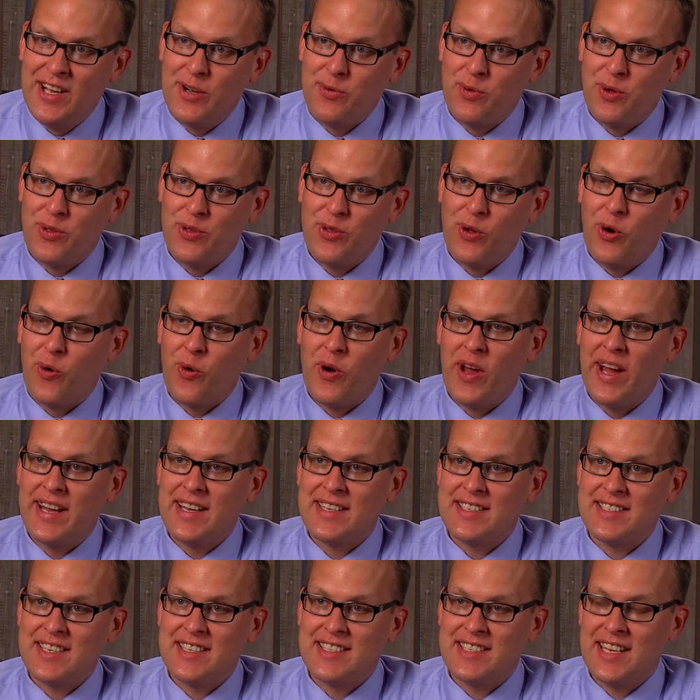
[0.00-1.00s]
with no
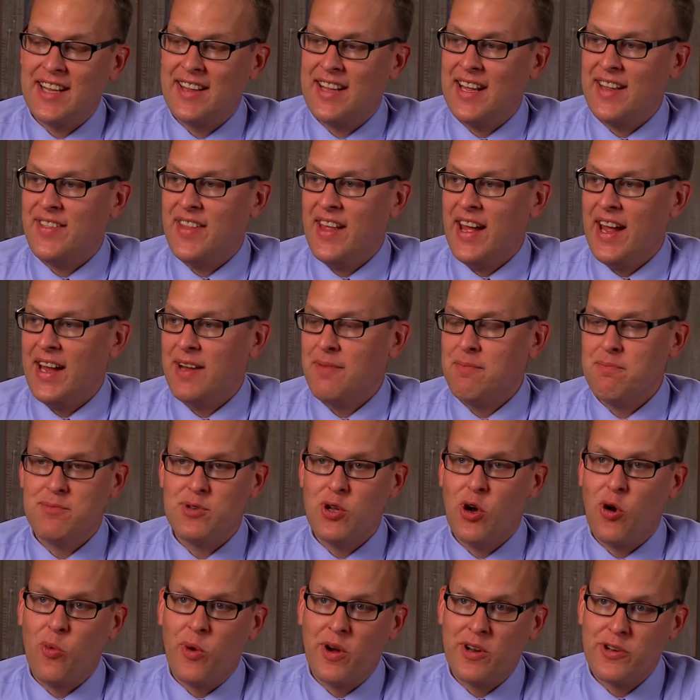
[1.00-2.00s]
rights to say that they
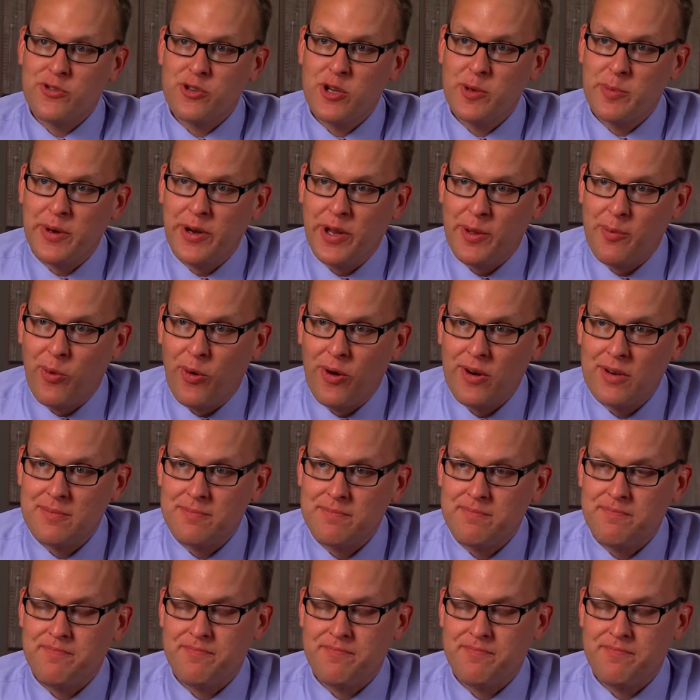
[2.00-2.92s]
don't want treatment anymore.